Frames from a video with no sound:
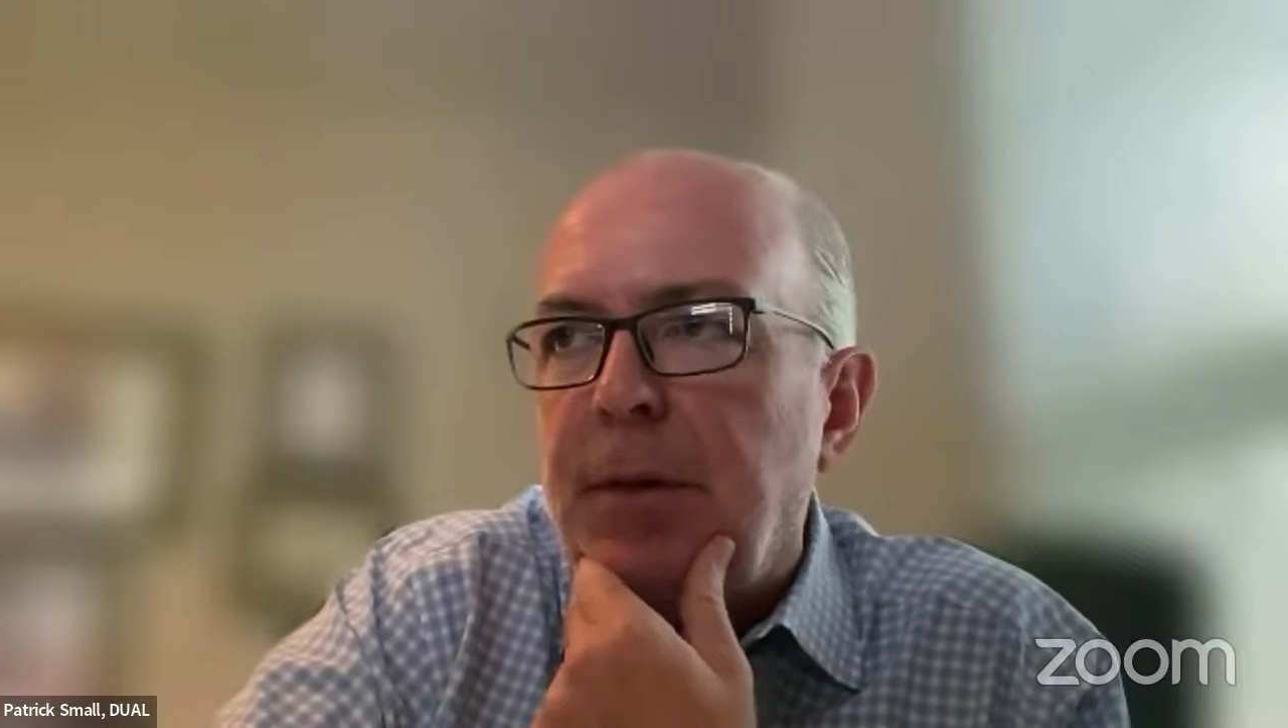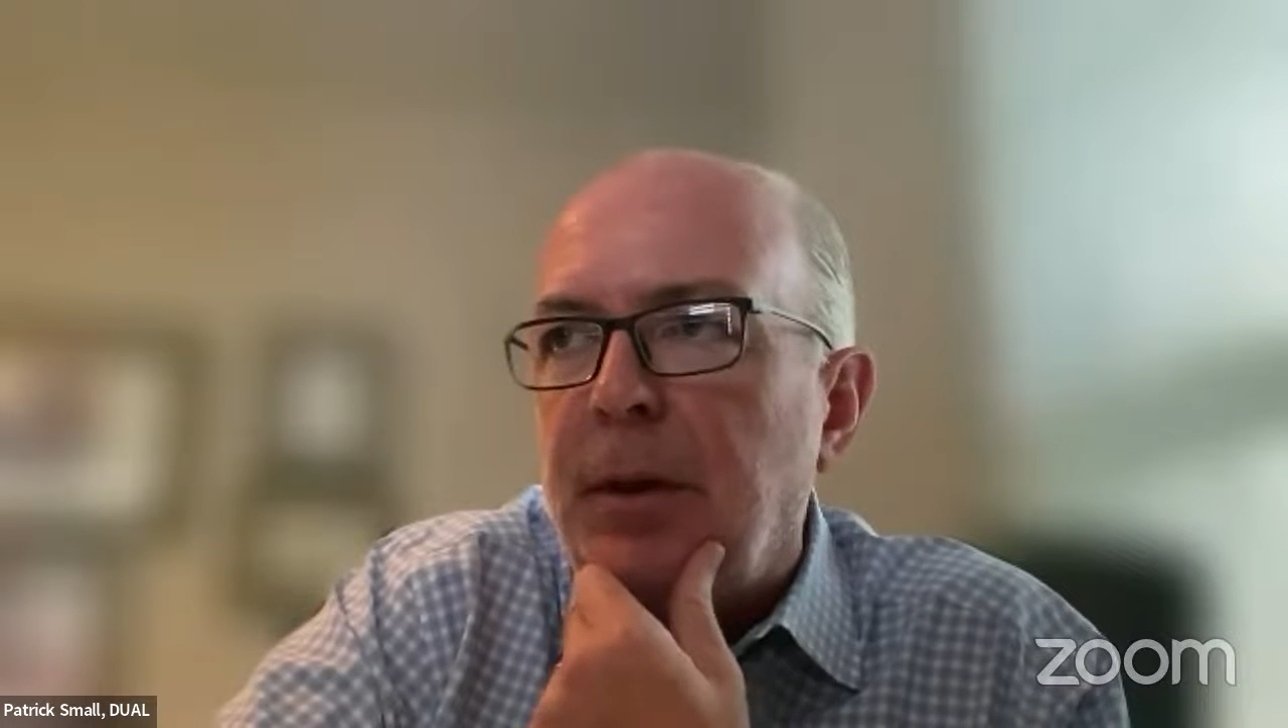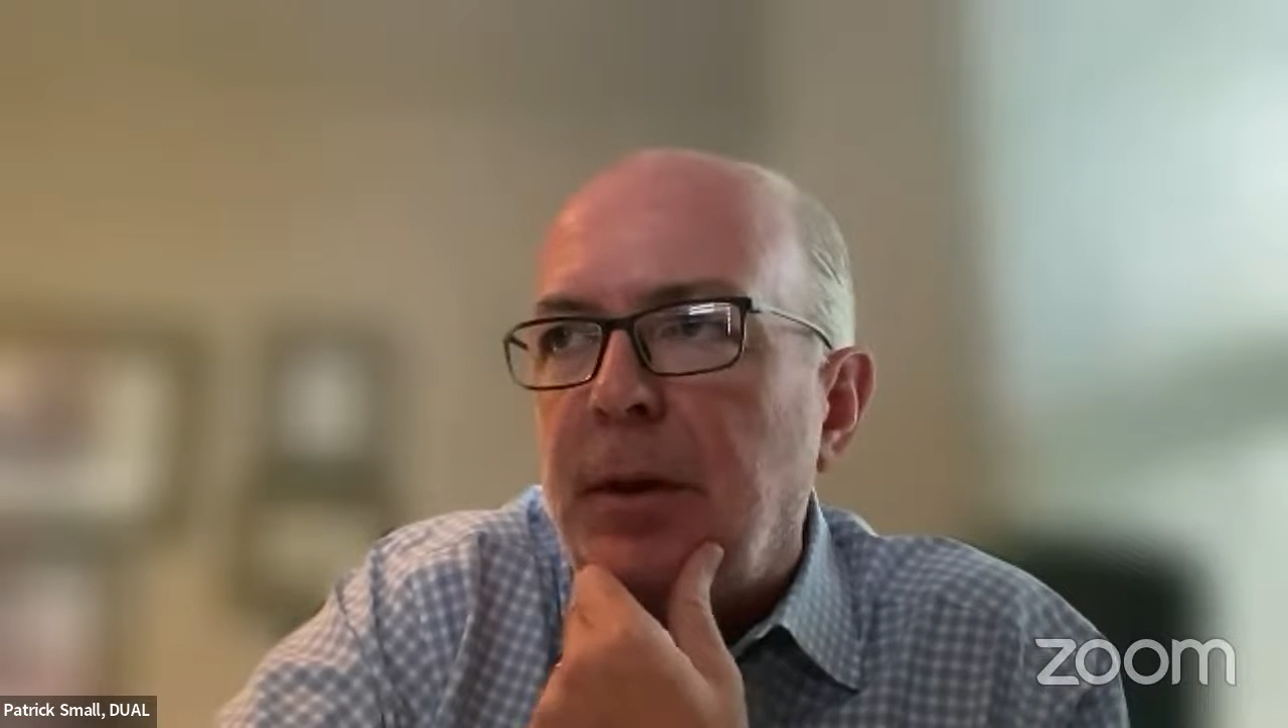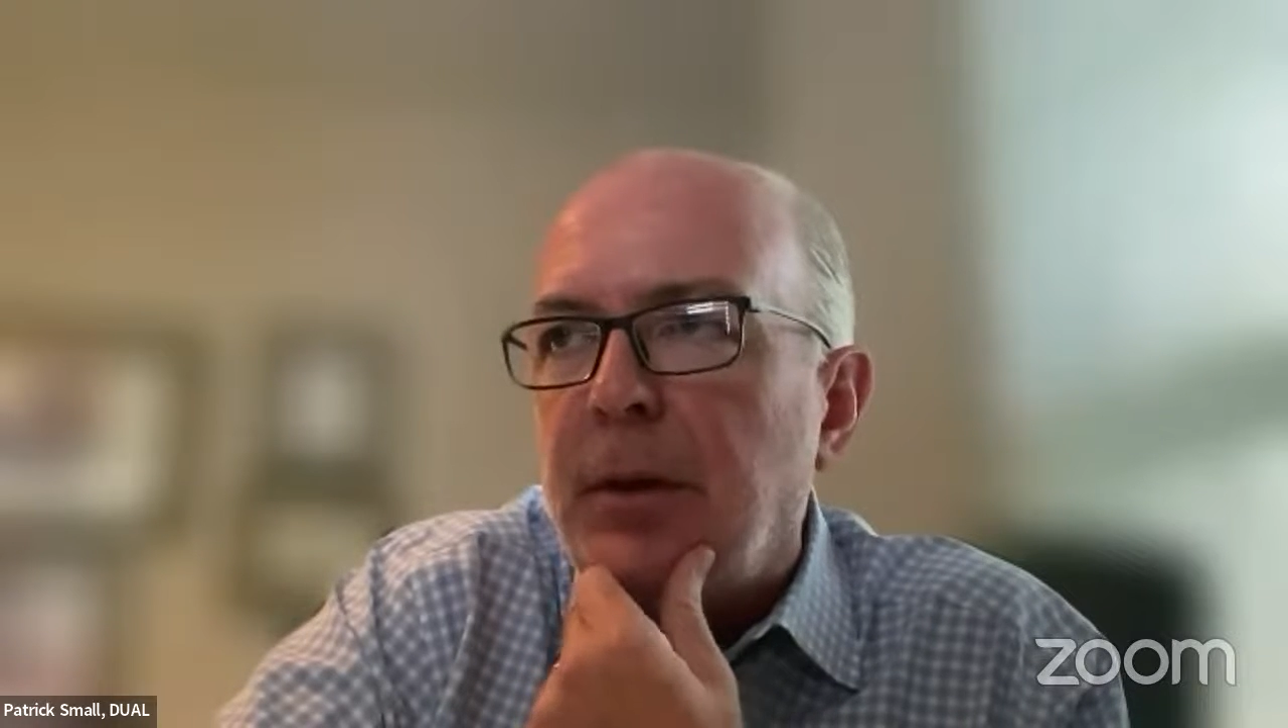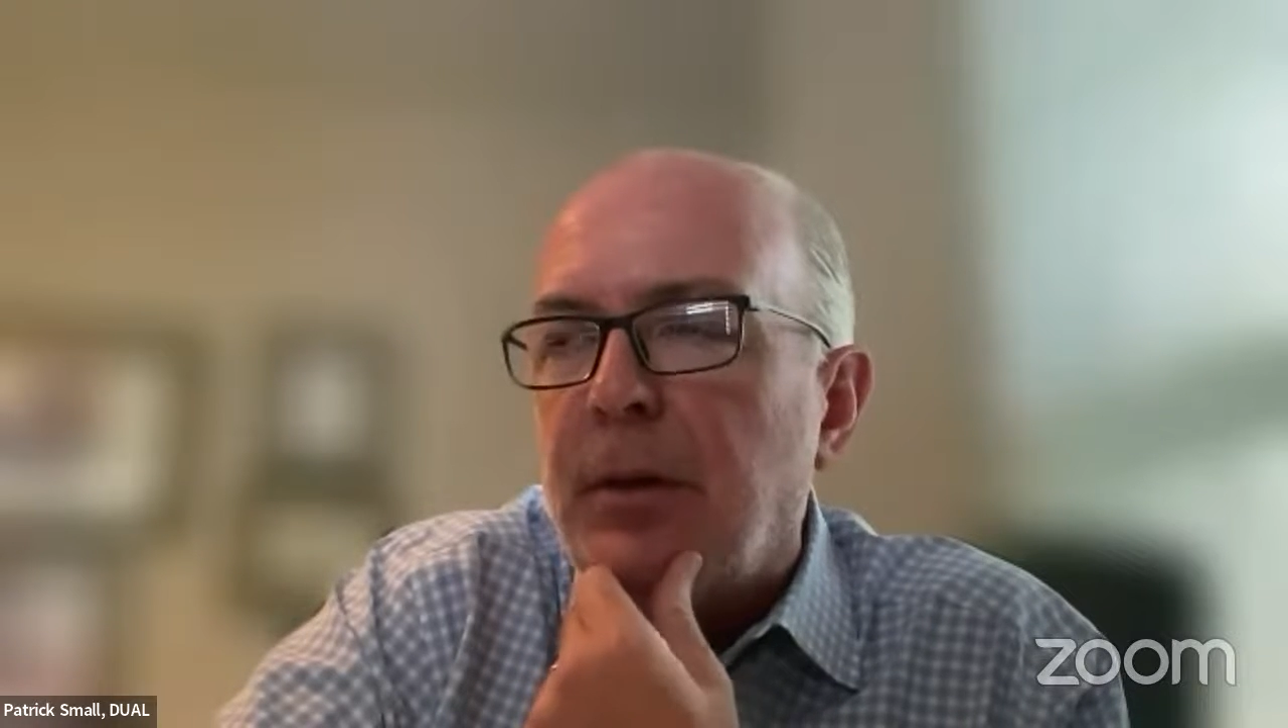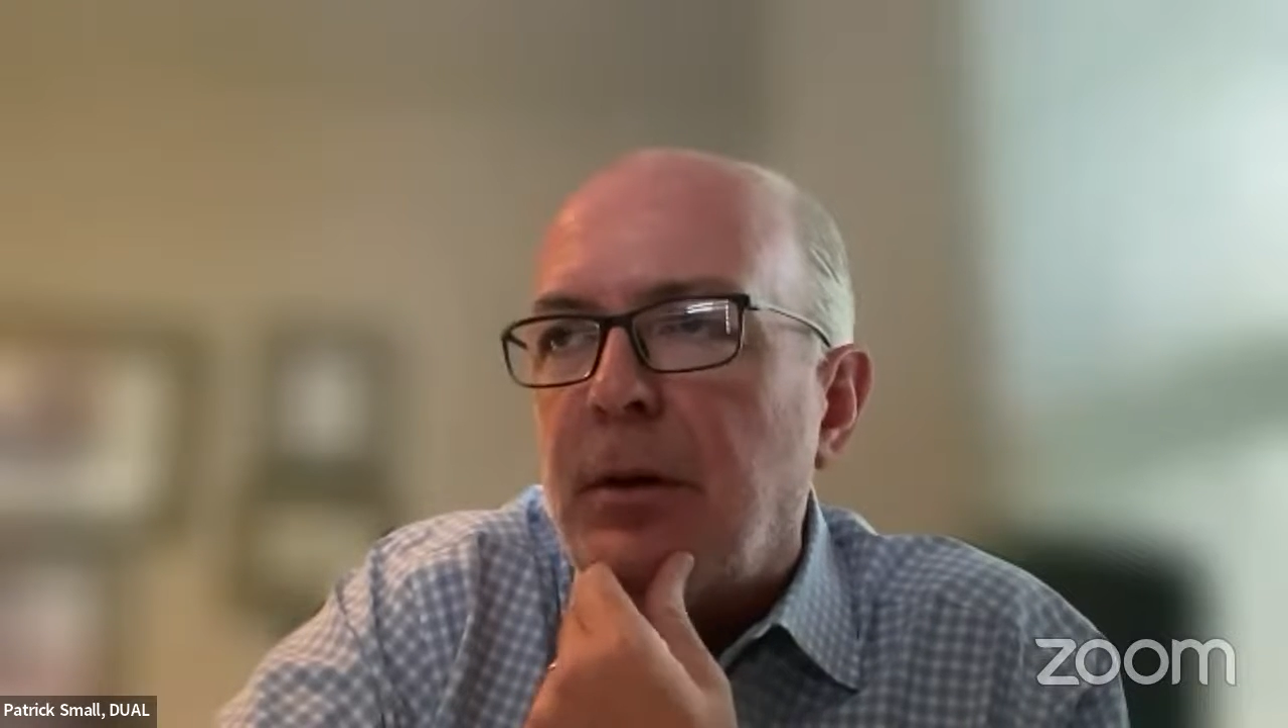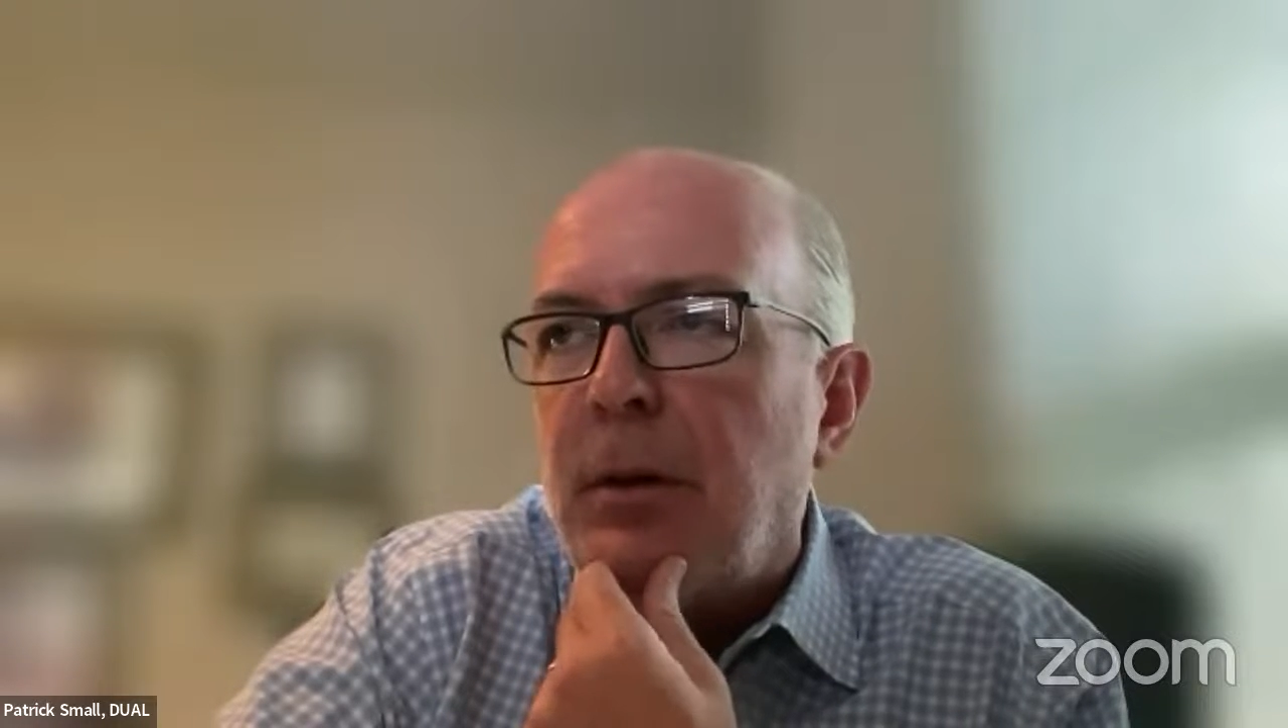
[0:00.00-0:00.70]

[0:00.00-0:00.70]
on the